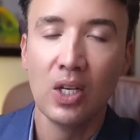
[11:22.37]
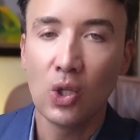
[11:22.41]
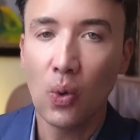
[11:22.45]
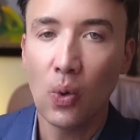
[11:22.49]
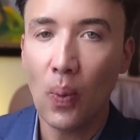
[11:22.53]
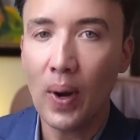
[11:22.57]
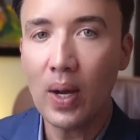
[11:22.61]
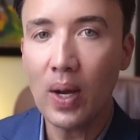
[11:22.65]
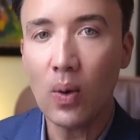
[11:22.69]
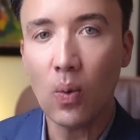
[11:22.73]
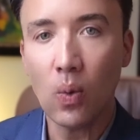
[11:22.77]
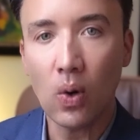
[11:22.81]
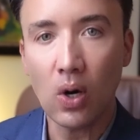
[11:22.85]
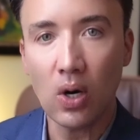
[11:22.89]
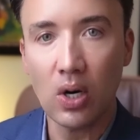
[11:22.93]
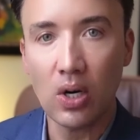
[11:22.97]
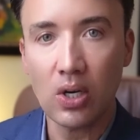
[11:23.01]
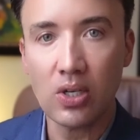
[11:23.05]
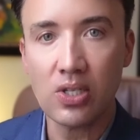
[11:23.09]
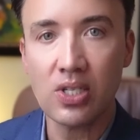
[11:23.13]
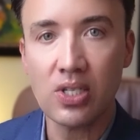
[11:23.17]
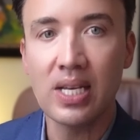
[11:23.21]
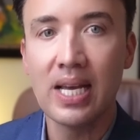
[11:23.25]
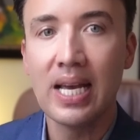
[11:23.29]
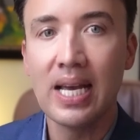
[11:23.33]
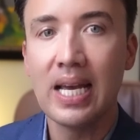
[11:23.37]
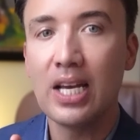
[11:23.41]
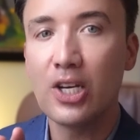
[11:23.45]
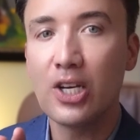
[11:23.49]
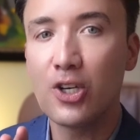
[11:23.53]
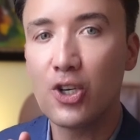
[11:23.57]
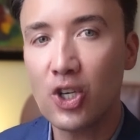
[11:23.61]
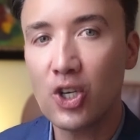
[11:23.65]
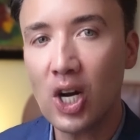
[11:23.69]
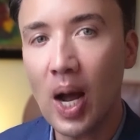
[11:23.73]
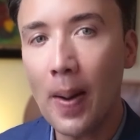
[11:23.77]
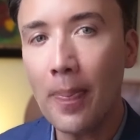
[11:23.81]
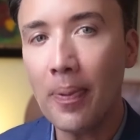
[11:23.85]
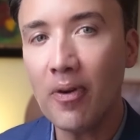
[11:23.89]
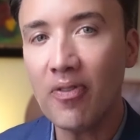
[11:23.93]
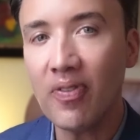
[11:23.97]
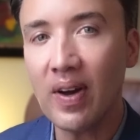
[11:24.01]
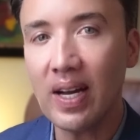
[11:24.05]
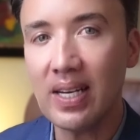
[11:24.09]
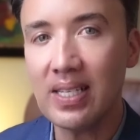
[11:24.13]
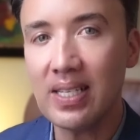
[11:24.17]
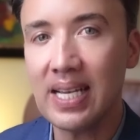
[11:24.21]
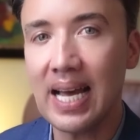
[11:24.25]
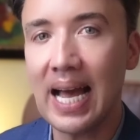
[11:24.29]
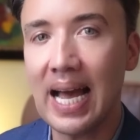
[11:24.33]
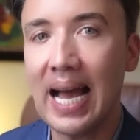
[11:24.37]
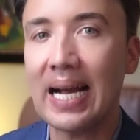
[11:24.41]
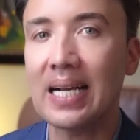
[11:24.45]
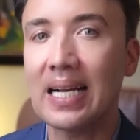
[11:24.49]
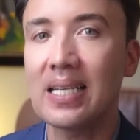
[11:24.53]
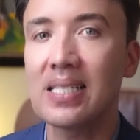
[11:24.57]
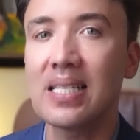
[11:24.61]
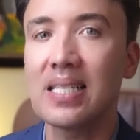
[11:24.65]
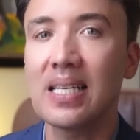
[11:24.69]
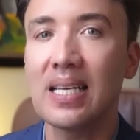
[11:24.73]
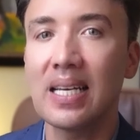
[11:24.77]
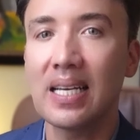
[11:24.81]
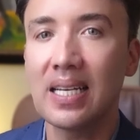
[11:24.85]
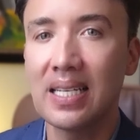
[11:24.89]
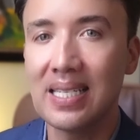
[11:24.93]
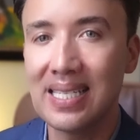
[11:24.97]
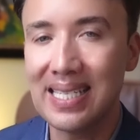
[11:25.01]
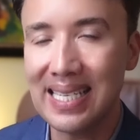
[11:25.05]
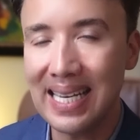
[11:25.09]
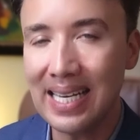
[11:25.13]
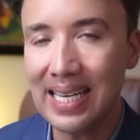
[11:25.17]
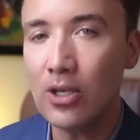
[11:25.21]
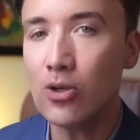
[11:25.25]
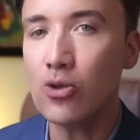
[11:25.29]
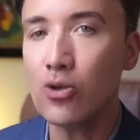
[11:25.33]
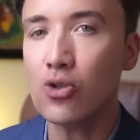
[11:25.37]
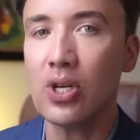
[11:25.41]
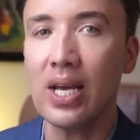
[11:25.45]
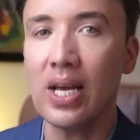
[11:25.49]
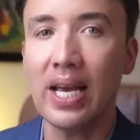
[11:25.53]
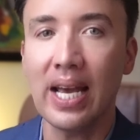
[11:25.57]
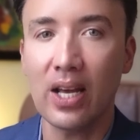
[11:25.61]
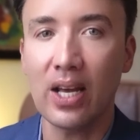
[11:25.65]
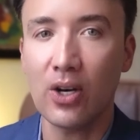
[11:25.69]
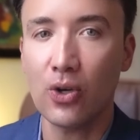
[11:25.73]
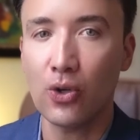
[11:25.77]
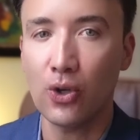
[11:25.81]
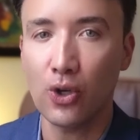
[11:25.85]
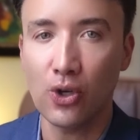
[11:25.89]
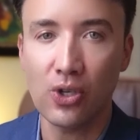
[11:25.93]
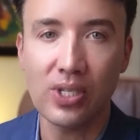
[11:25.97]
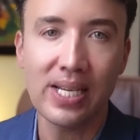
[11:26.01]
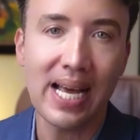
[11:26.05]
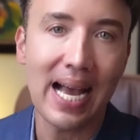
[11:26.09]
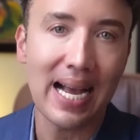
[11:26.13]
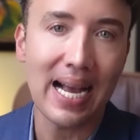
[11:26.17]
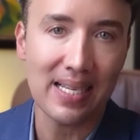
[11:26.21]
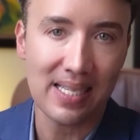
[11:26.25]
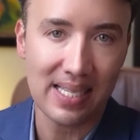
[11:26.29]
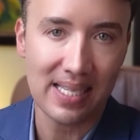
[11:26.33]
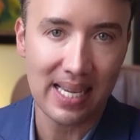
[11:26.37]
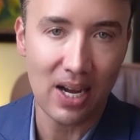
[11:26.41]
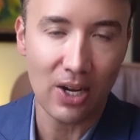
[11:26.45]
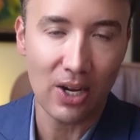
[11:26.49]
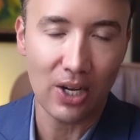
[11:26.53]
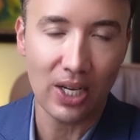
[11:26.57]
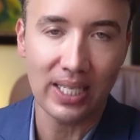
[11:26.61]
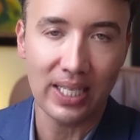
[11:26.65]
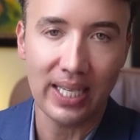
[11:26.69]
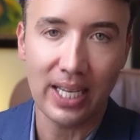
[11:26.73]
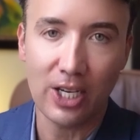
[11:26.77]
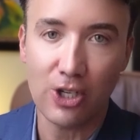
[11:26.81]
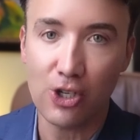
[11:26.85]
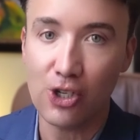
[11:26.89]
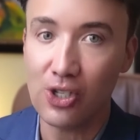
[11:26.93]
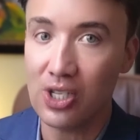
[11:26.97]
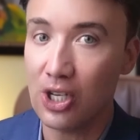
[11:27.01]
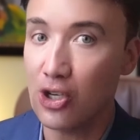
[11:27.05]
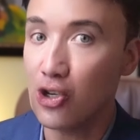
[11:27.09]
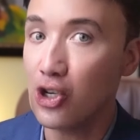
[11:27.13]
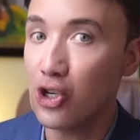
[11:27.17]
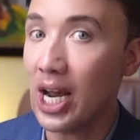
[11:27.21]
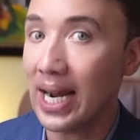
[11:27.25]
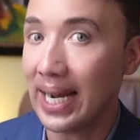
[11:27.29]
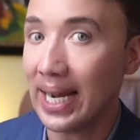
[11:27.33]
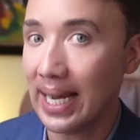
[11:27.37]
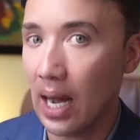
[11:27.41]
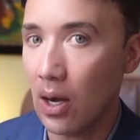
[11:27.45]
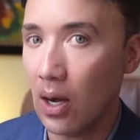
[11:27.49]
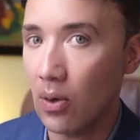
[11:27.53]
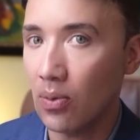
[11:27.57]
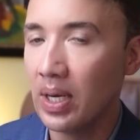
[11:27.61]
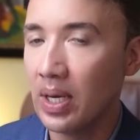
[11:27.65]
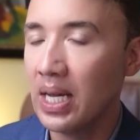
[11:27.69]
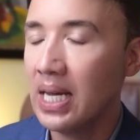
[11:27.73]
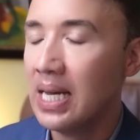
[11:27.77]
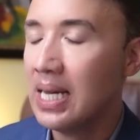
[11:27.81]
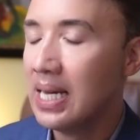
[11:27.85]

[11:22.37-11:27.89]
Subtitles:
The way it works is Shopify Tax continues to handle your tax calculations at checkout.